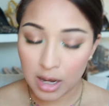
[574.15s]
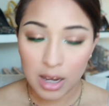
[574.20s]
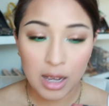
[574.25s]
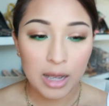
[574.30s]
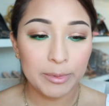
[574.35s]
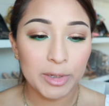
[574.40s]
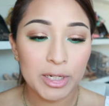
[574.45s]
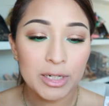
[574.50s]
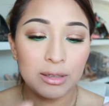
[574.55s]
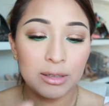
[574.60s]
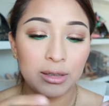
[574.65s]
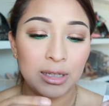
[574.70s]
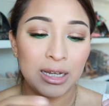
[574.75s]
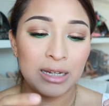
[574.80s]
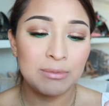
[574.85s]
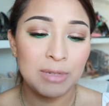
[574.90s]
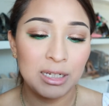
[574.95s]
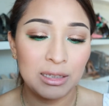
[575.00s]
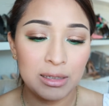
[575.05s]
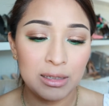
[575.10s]
I'm gonna line
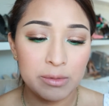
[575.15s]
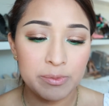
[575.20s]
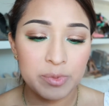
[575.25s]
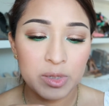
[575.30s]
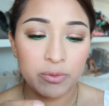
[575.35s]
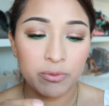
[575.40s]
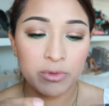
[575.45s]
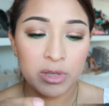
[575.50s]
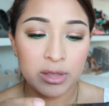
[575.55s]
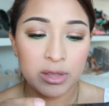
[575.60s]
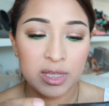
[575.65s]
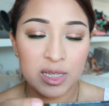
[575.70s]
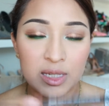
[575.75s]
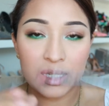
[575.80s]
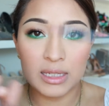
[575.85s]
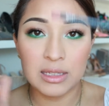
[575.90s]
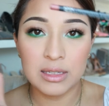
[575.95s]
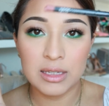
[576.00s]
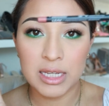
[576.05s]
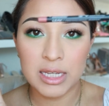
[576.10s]
my lips with
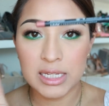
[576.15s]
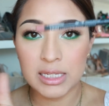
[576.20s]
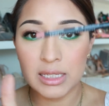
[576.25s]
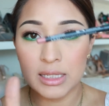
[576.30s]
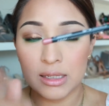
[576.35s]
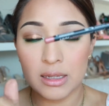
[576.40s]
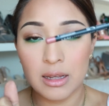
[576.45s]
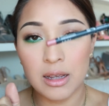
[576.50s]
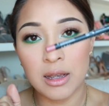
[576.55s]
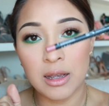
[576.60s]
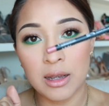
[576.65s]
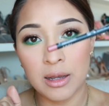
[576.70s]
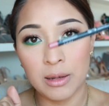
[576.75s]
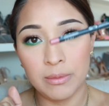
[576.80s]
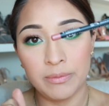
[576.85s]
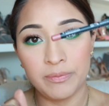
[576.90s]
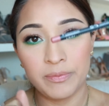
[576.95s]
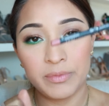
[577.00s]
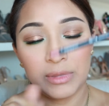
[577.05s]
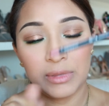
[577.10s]
this NYX
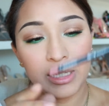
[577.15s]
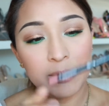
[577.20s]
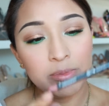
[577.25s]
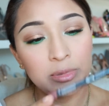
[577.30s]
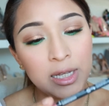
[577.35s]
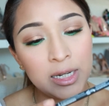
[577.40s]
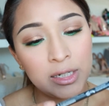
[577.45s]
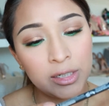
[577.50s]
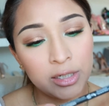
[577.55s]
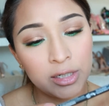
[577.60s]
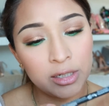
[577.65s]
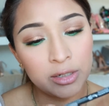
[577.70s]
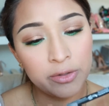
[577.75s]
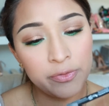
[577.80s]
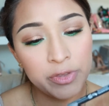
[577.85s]
lip liner.